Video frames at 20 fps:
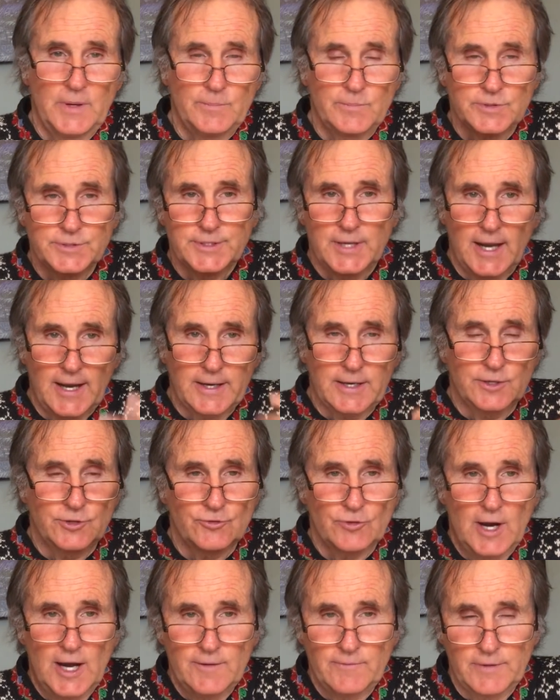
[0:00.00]
People say I
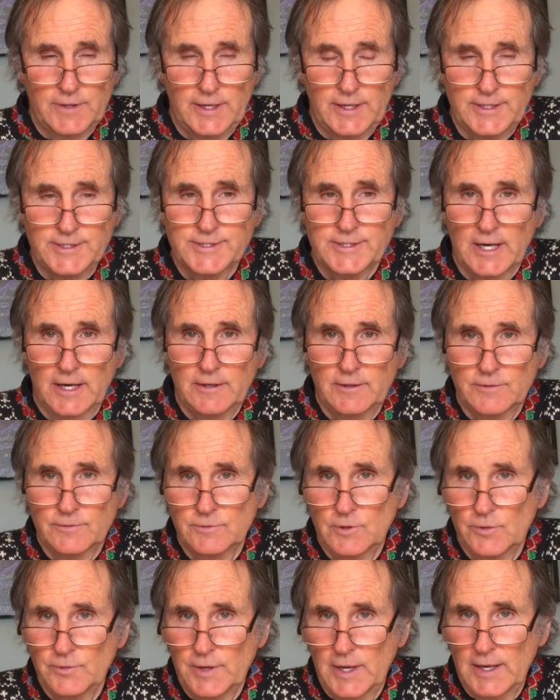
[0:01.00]
can drive on any side of
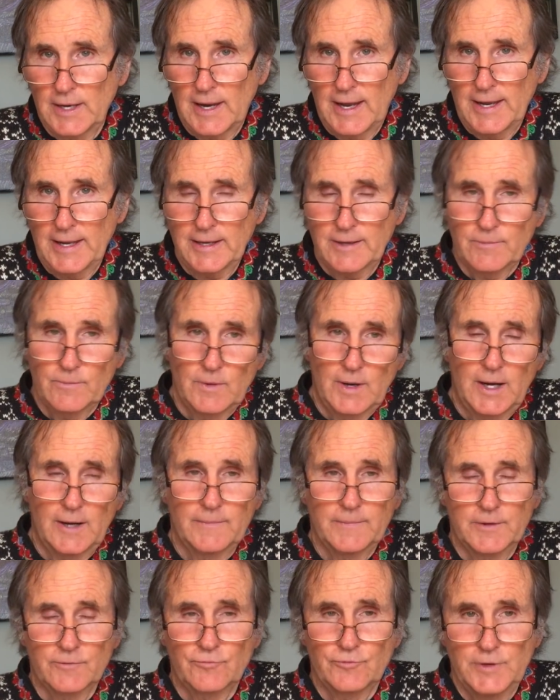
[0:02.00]
the road I like.
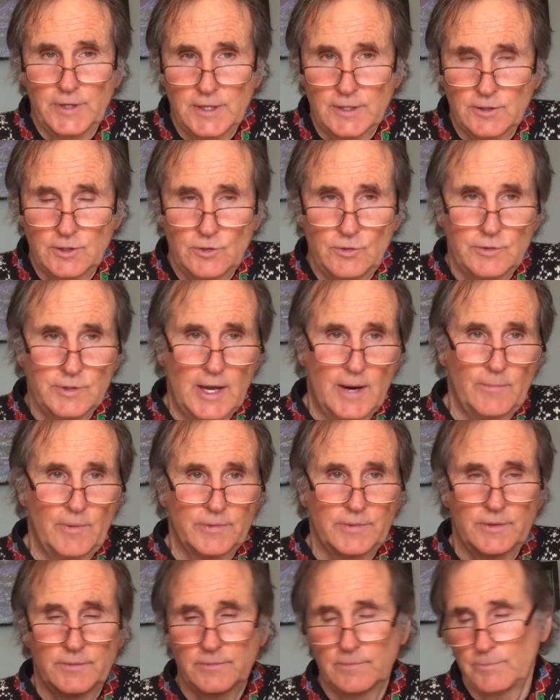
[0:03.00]
Well, they're free to do
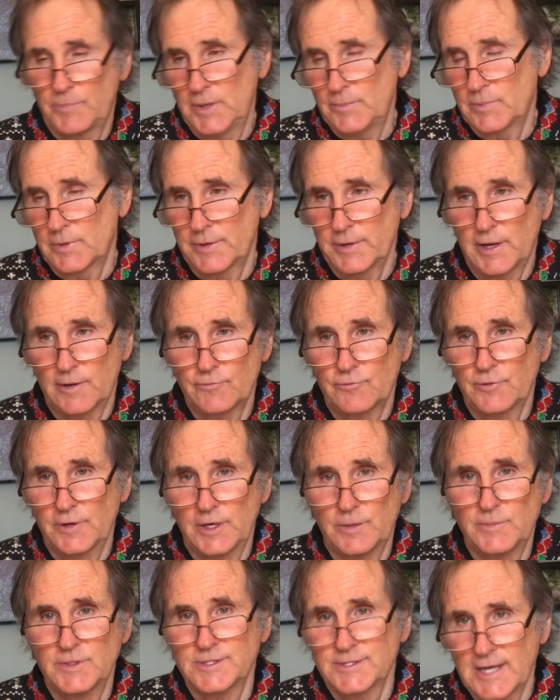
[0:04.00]
that, but then people are not
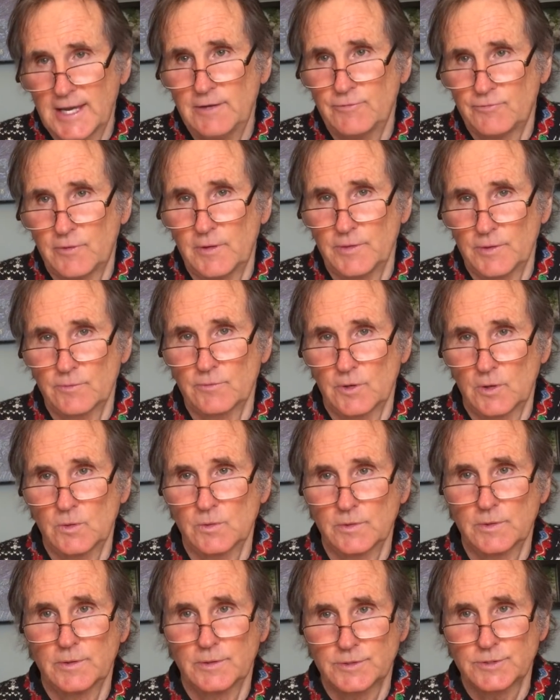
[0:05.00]
free to be safe on the
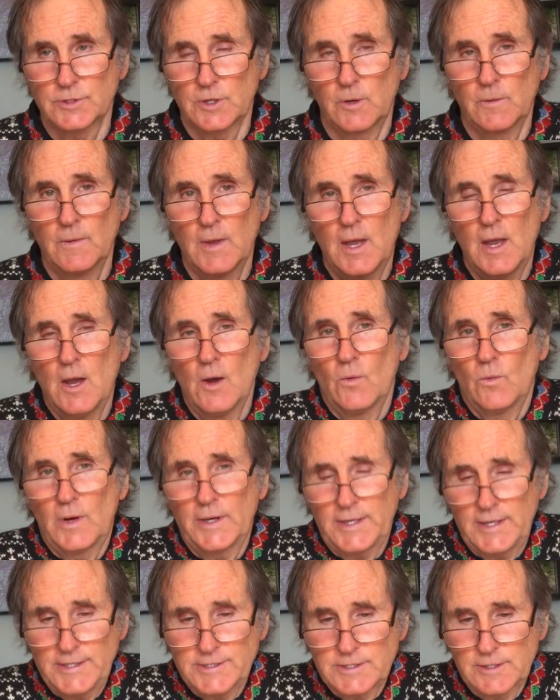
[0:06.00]
road. So
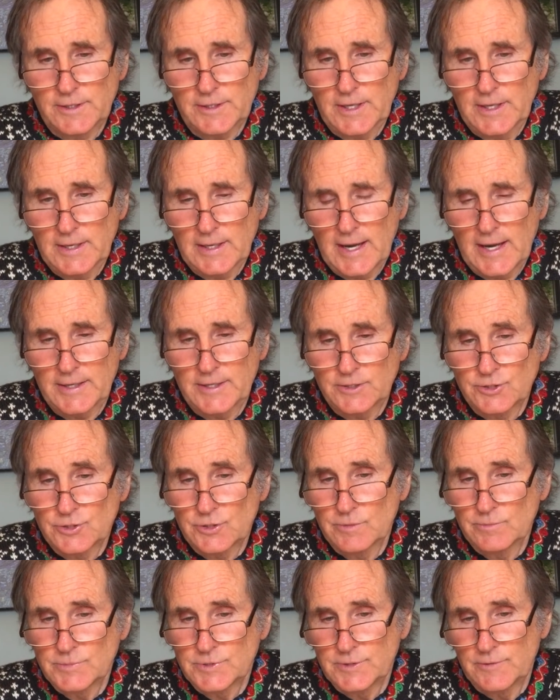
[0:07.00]
what he's looking at in
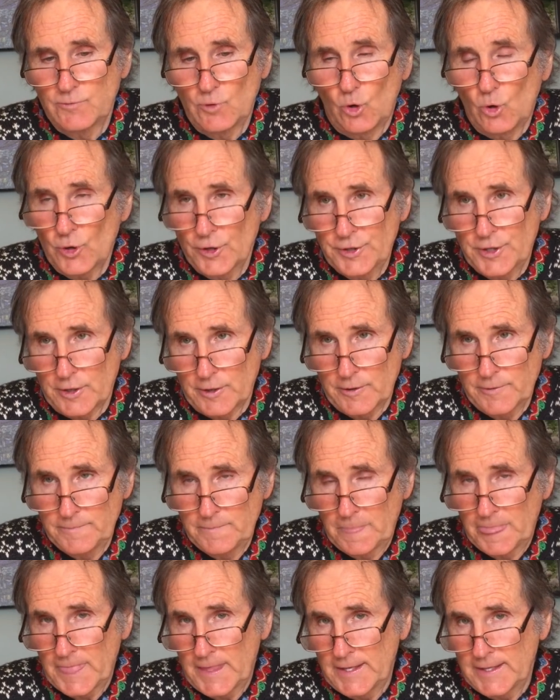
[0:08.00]
terms of
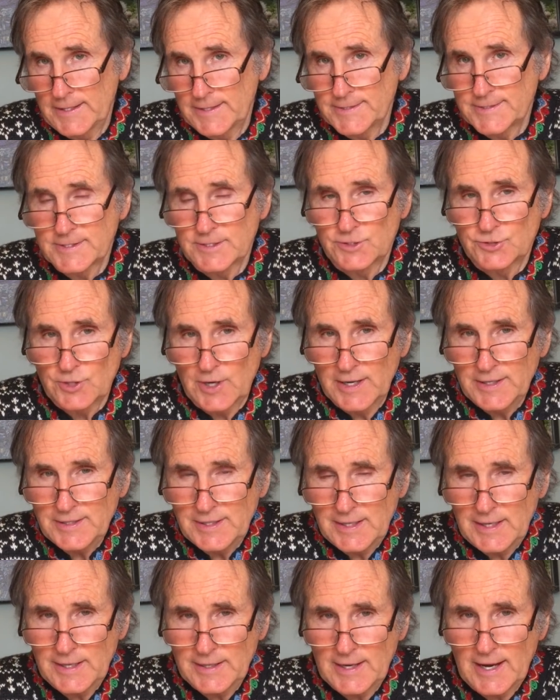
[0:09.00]
order is
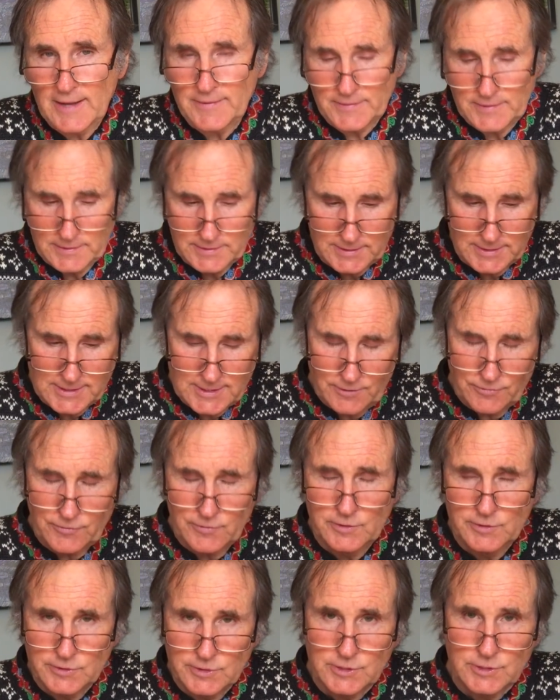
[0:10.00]
trying to get at the
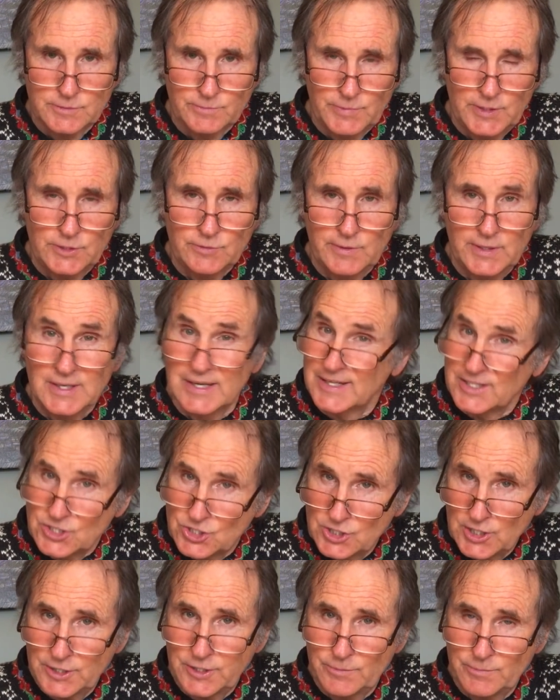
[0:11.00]
difference between
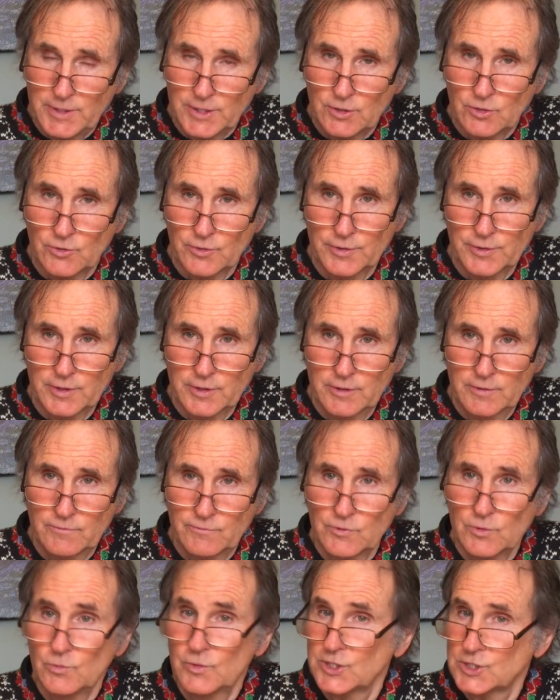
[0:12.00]
legitimate
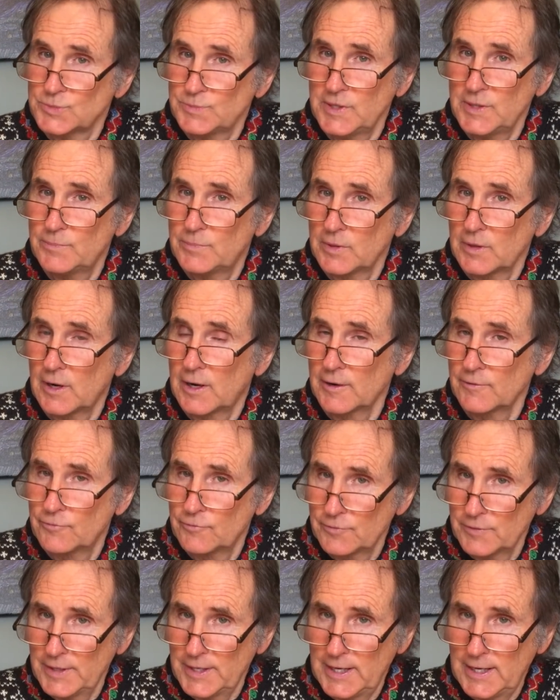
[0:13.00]
order, from which people are
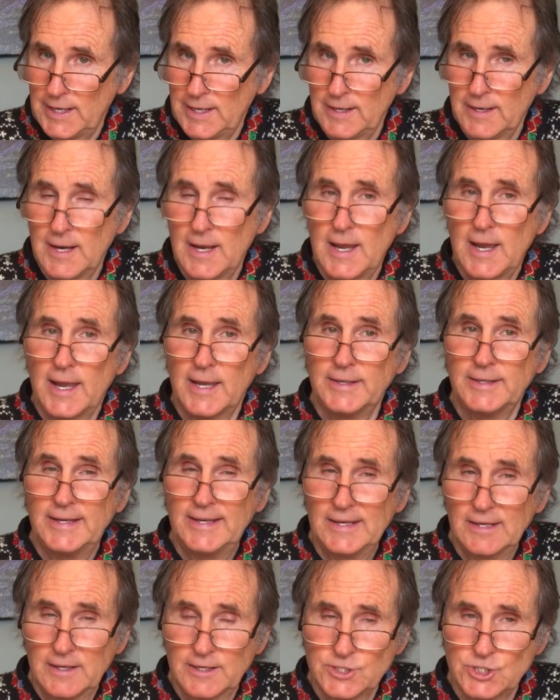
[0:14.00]
free,
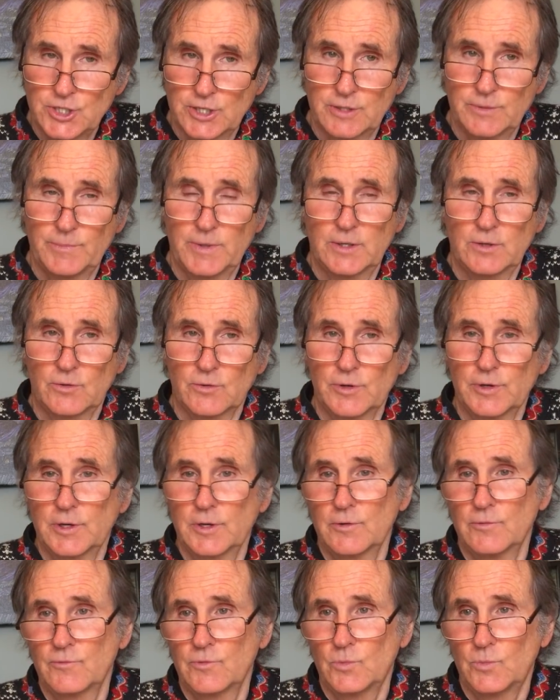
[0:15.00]
and illegitimate
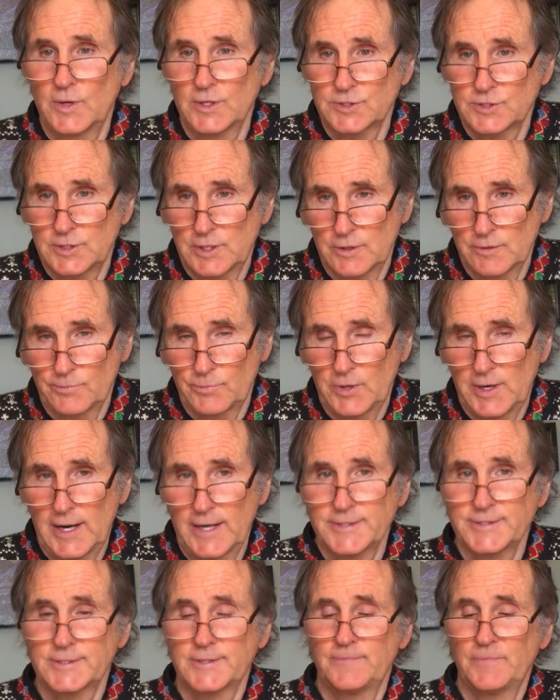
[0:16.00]
order, from which they're
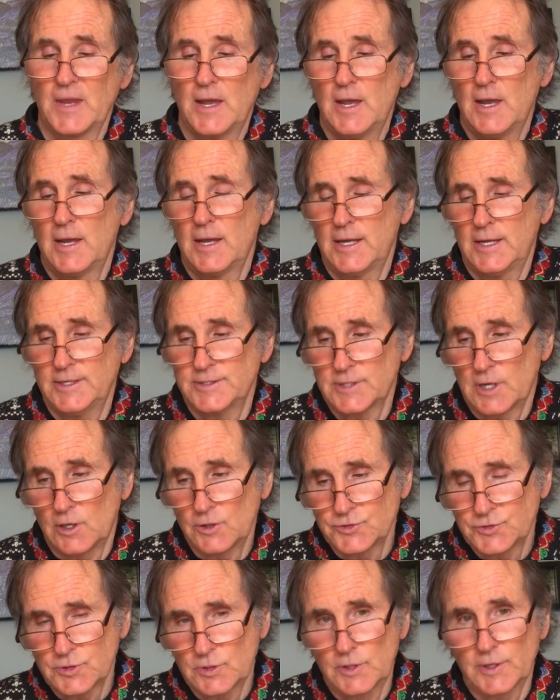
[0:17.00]
oppressed. He's
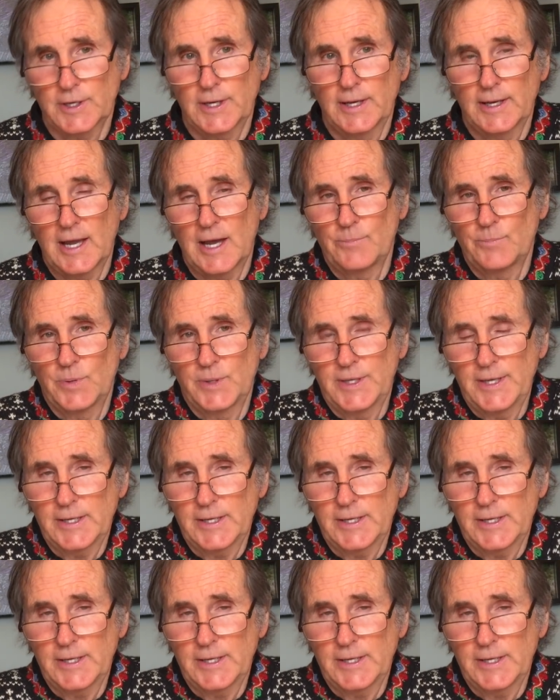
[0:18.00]
also looking at,